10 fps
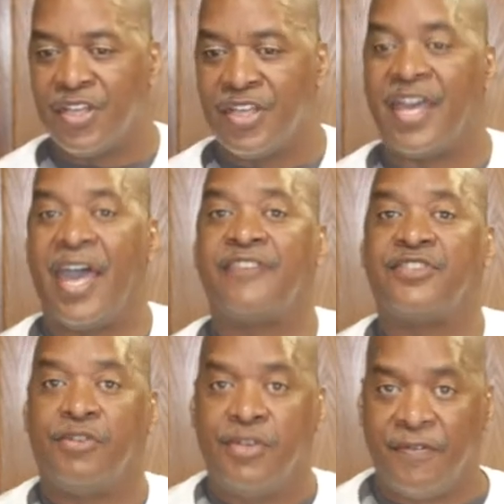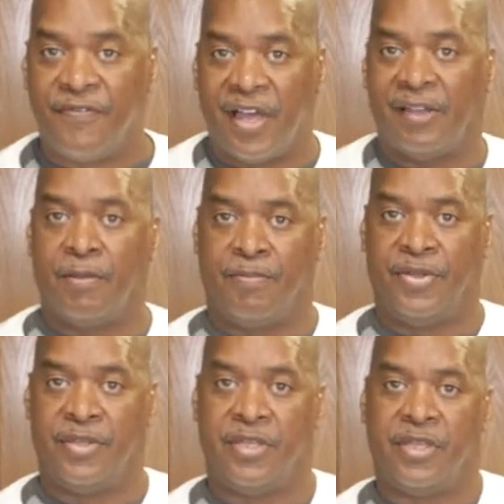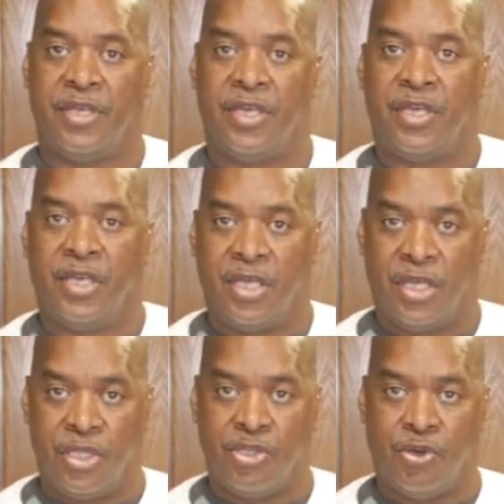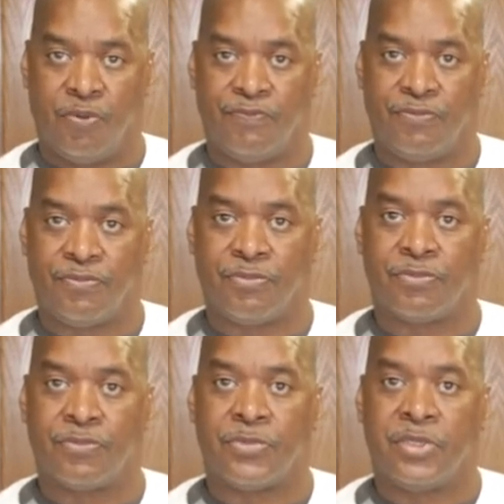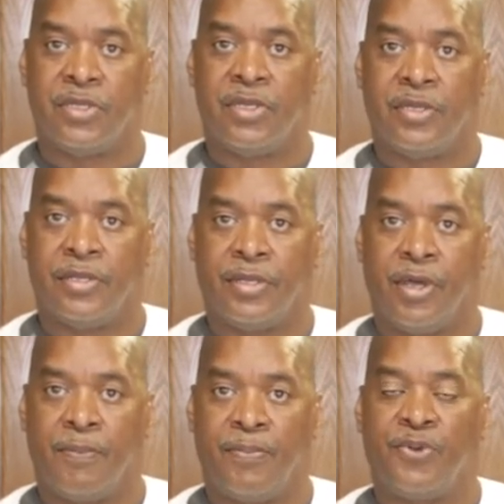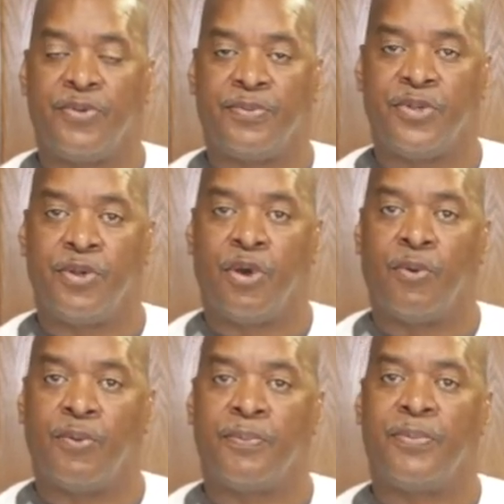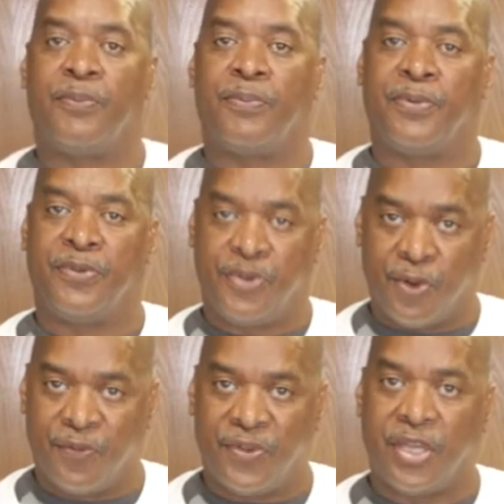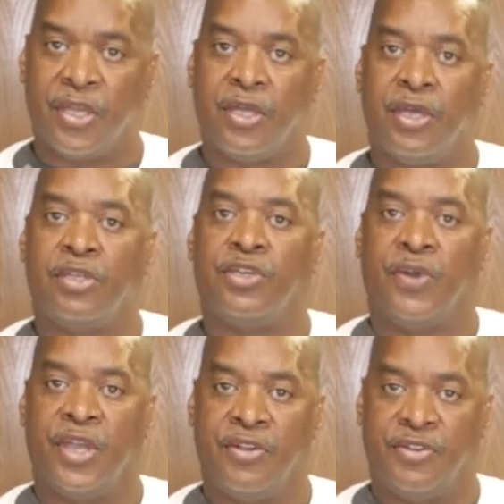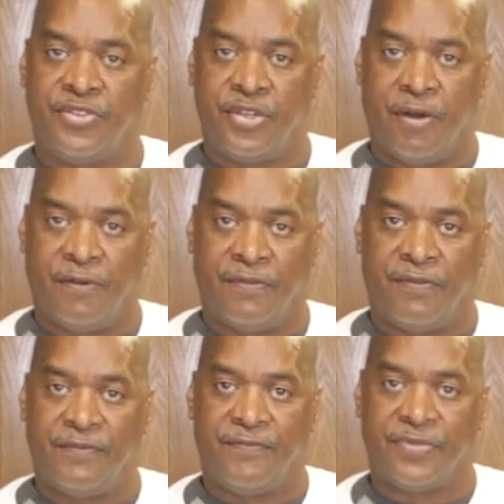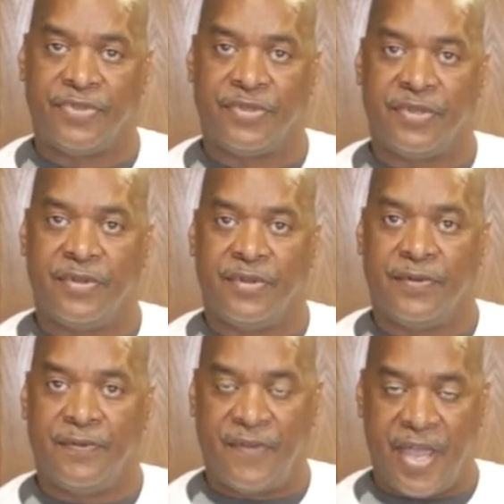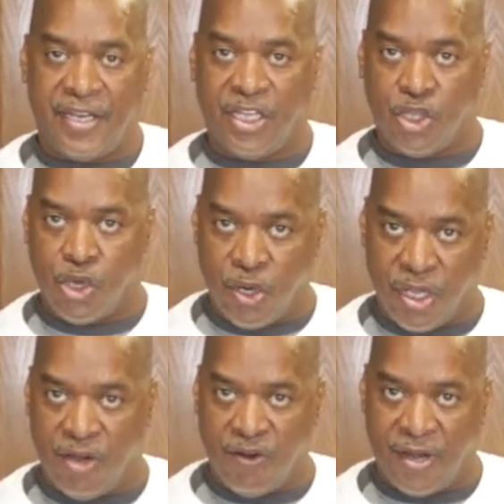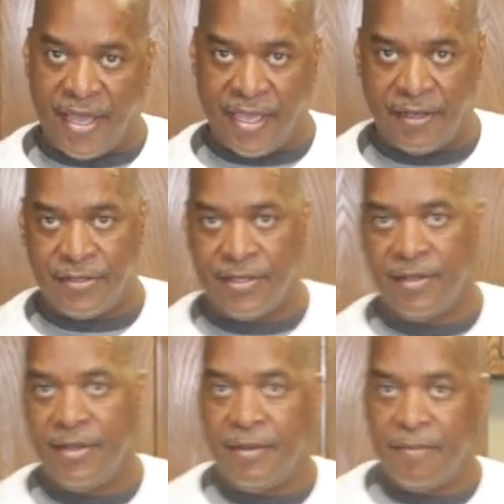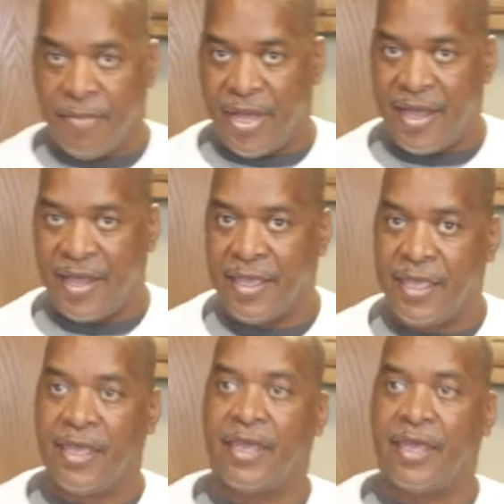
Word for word: it has to develop in you, uh, pre you know, pre preserving your inner self, finding your inner light by